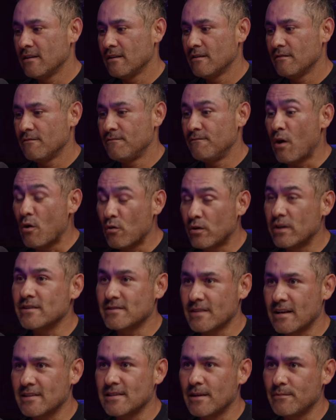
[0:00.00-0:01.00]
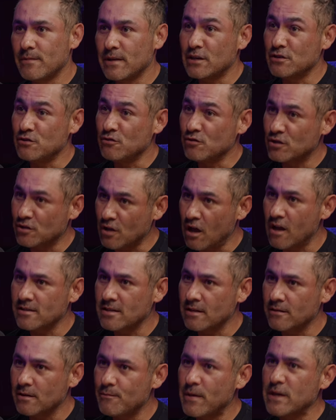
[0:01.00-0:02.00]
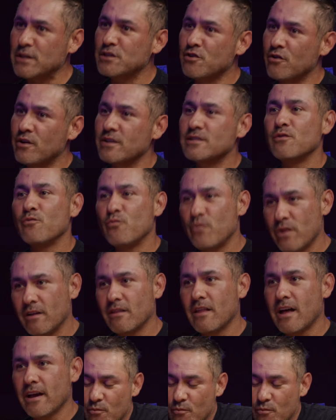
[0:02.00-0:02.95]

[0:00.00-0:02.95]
focused on something because you saw something, make sure it's in real life.